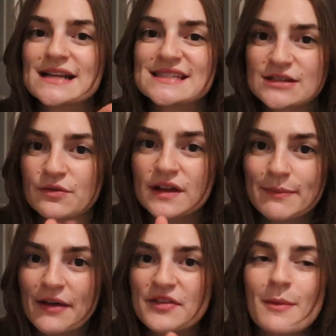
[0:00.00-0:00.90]
I still think
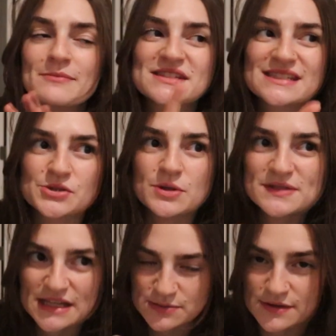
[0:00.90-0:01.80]
about them. I'm still
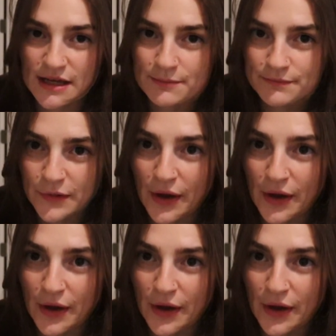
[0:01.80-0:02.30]
obsessed with them,